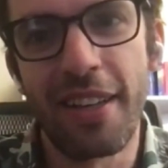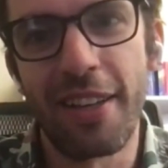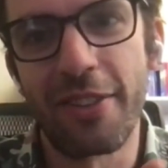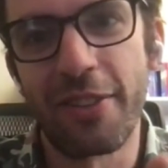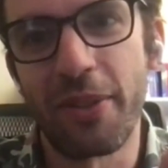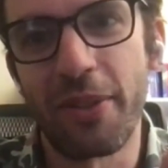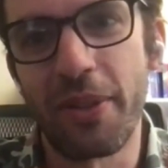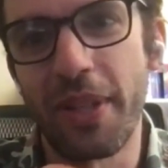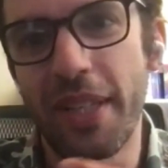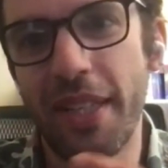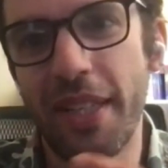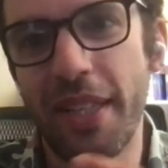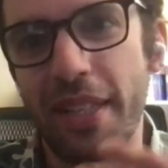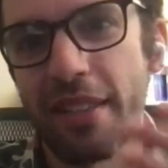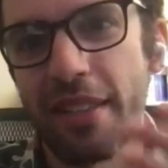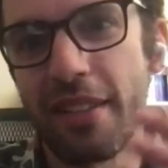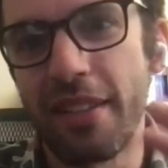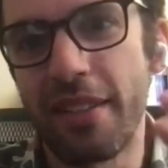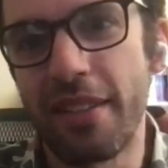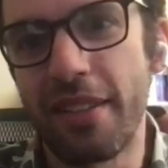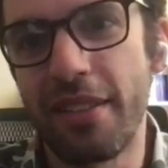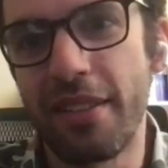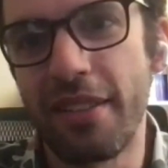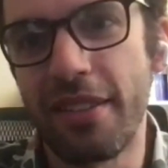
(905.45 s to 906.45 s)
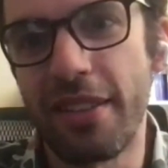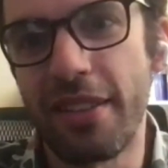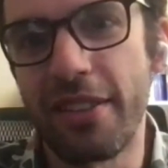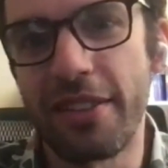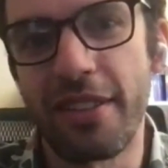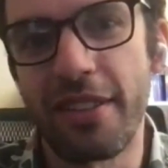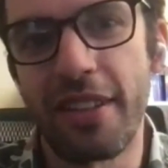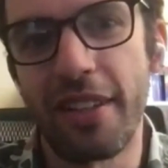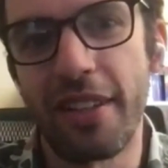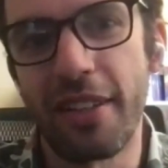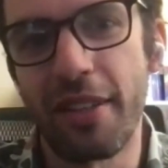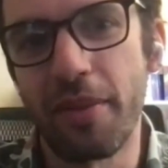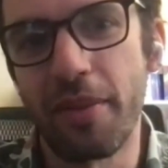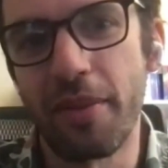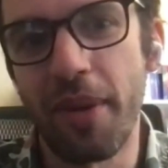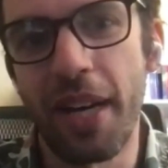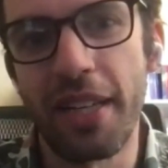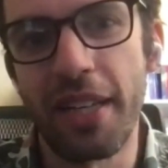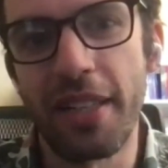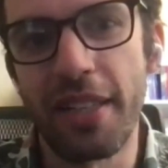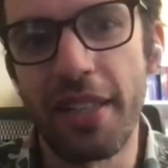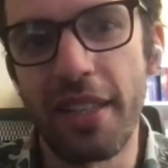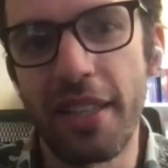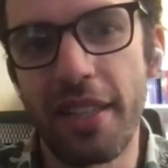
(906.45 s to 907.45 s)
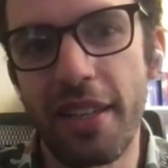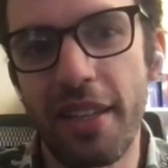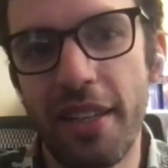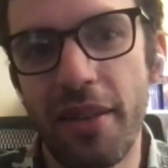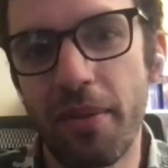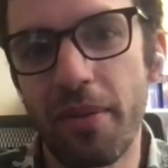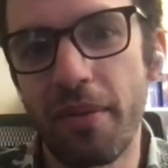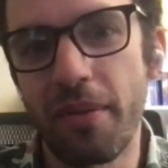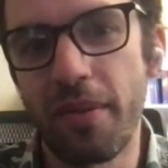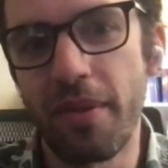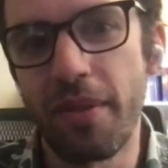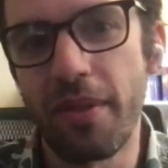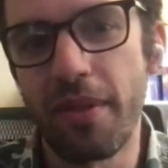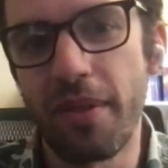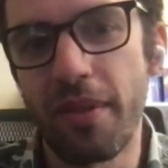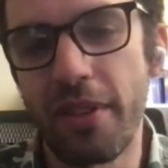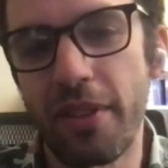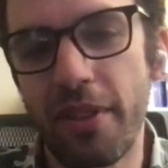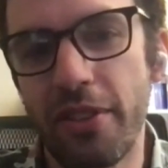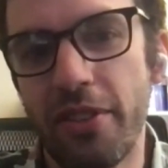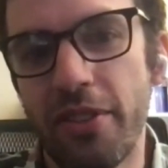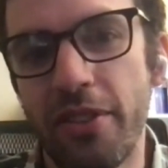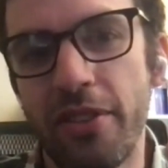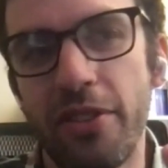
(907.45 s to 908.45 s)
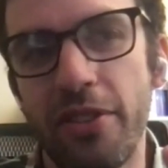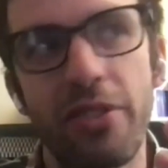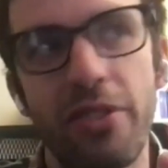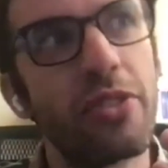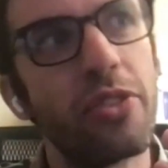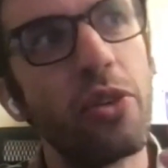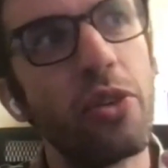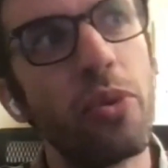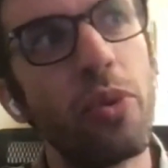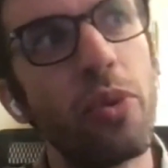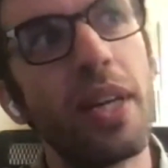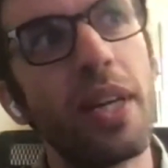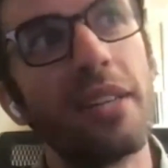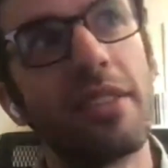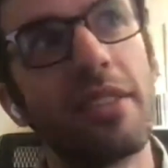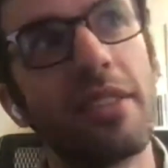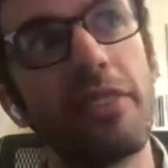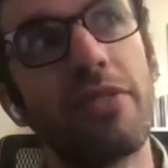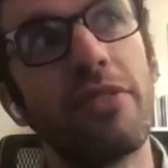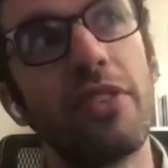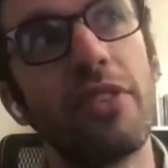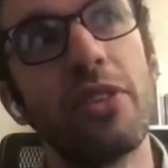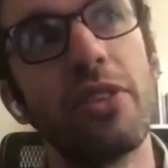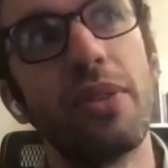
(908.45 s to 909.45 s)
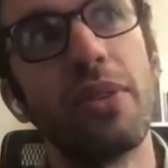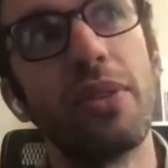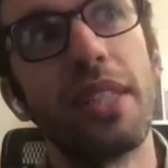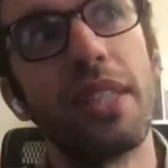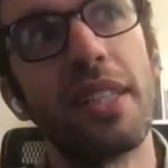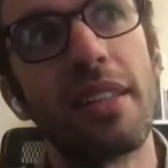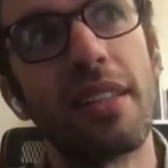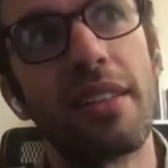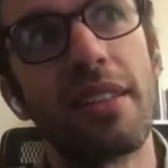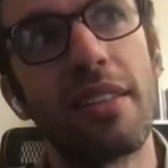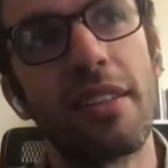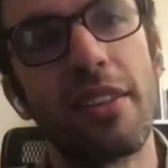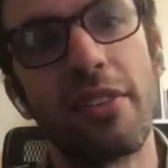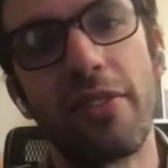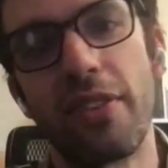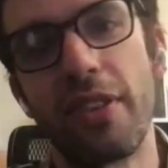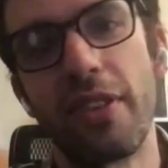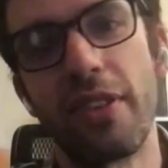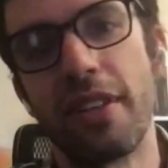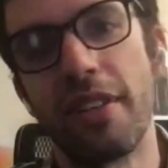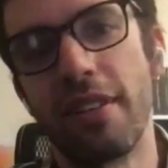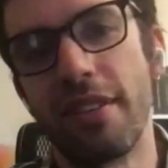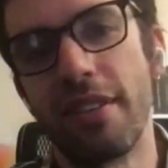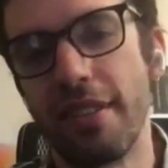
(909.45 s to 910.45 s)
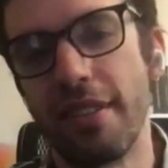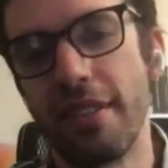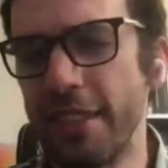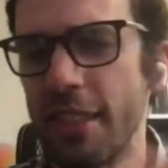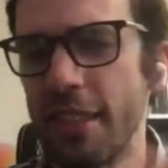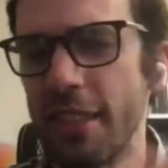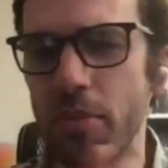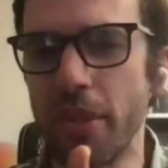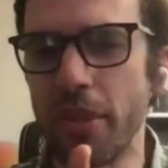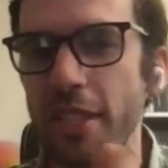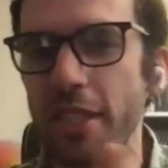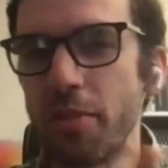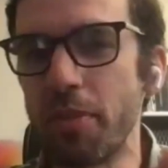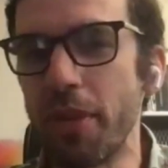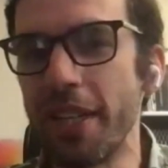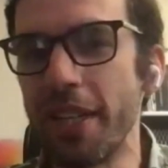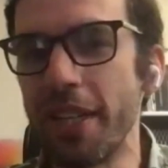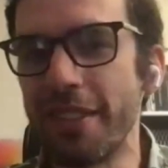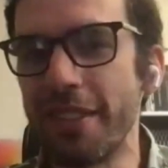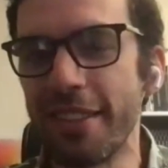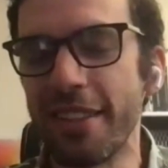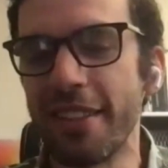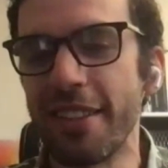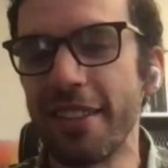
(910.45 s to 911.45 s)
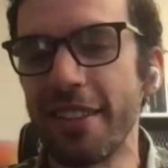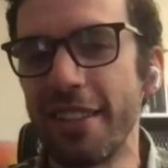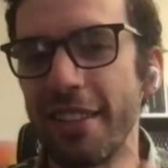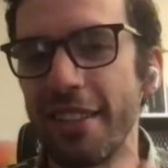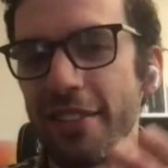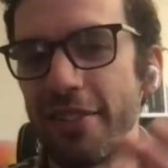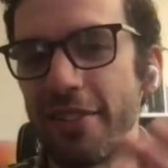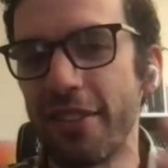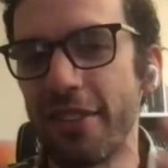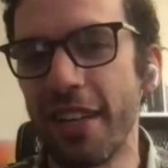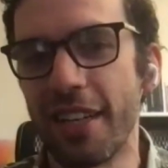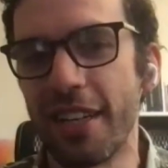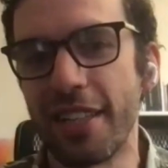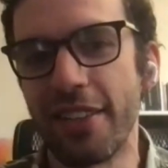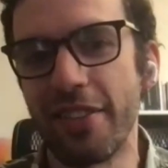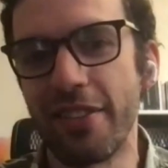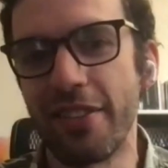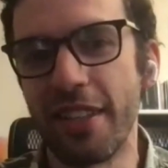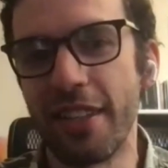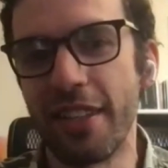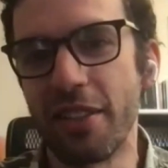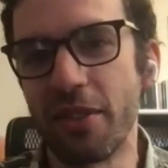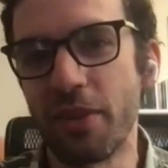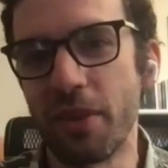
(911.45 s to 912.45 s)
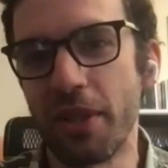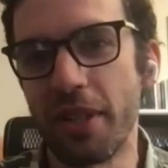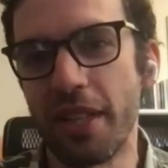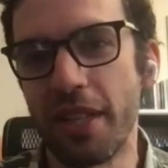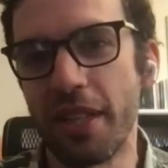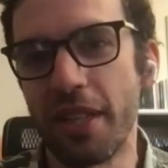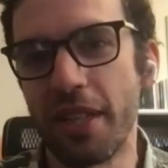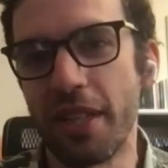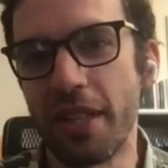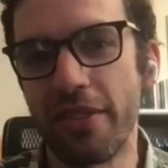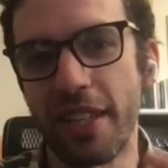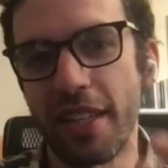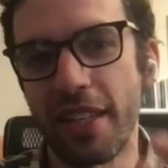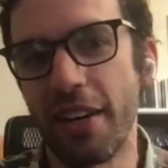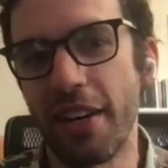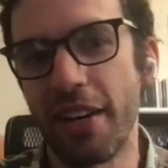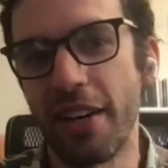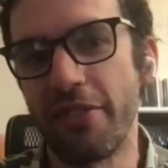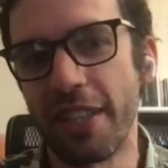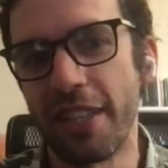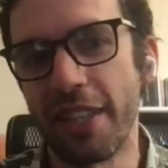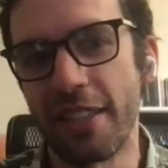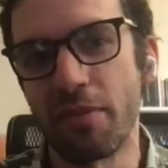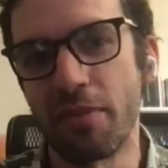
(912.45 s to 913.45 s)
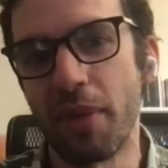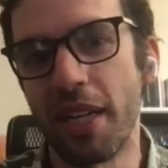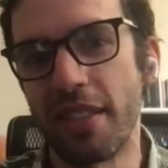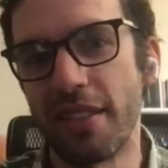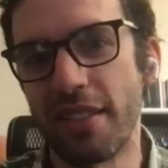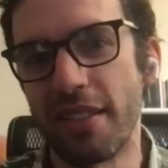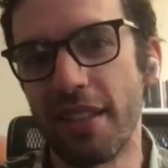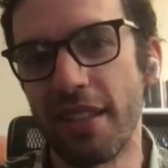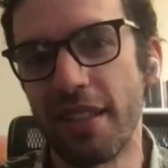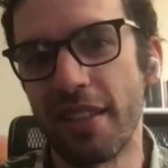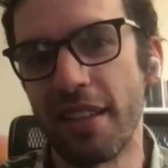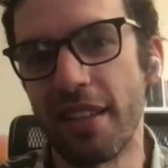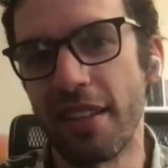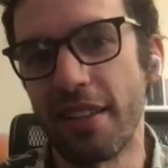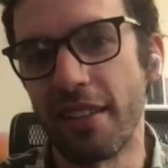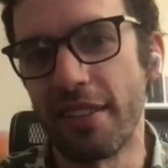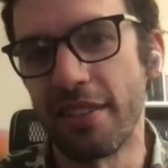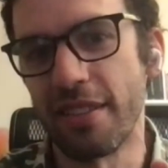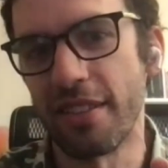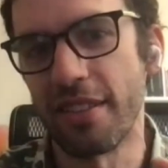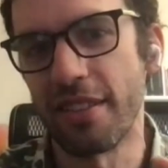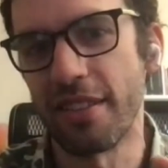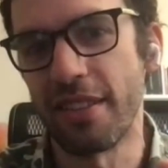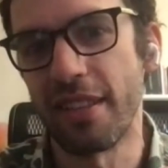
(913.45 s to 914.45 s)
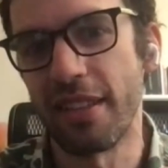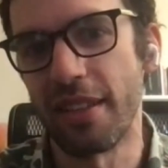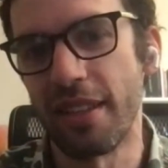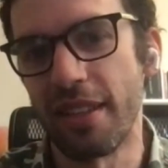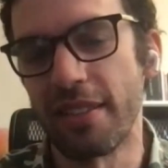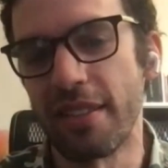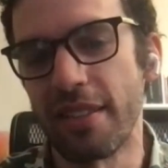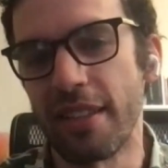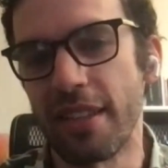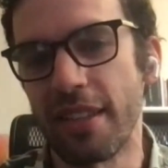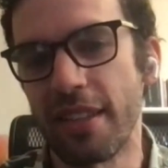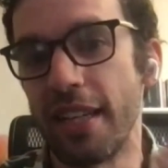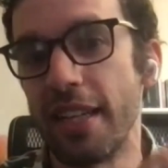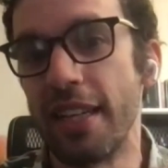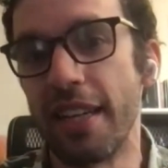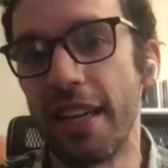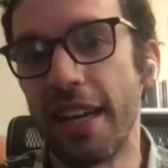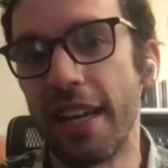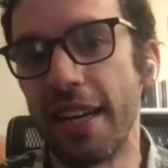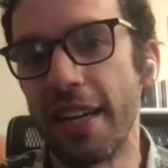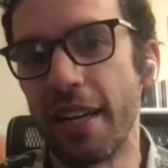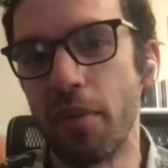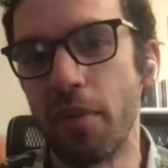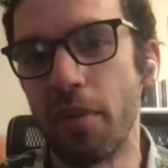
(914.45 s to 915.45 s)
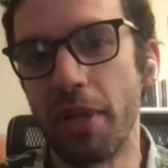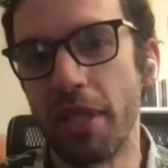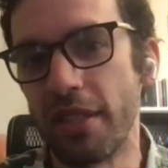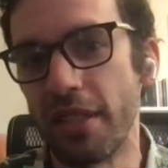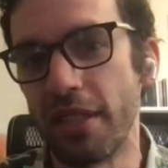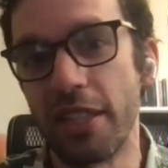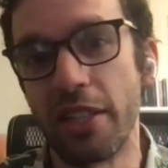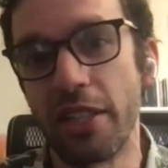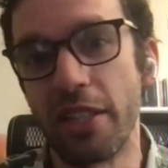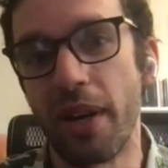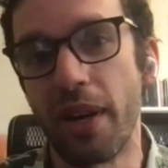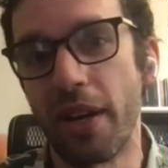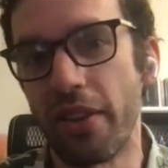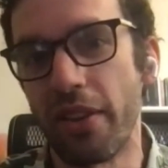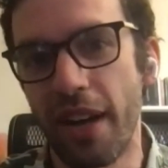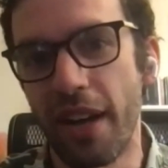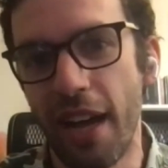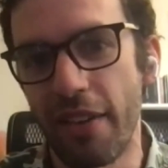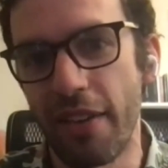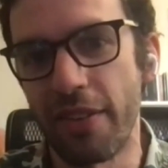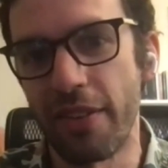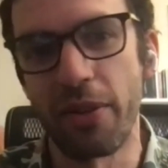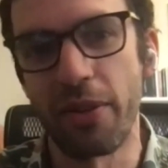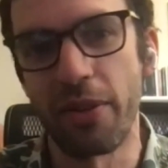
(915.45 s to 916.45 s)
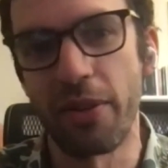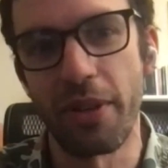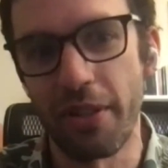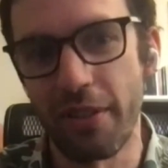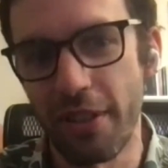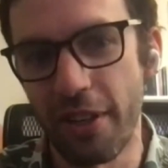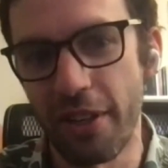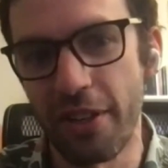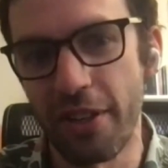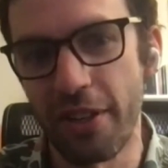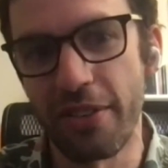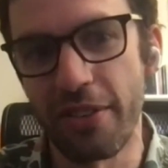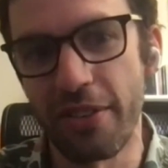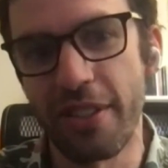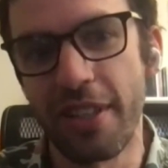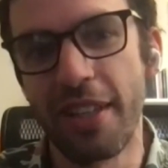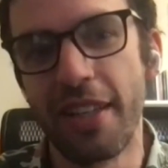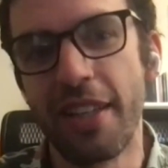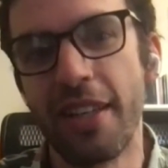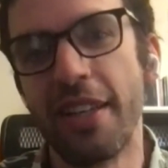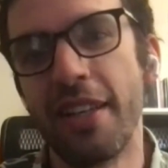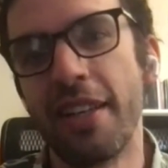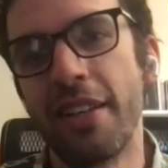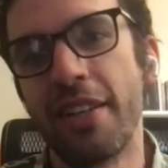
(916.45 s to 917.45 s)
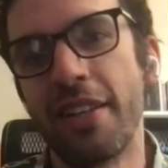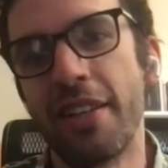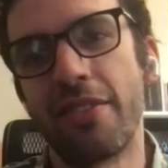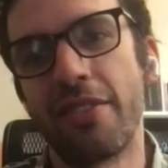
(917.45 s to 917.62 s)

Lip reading: And so like there's a idea that there's two ways of viewing different disciplines basically and different activities, where you can have like a fixed mindset that there's a thing that's like an innate ability and you either have it or you don't,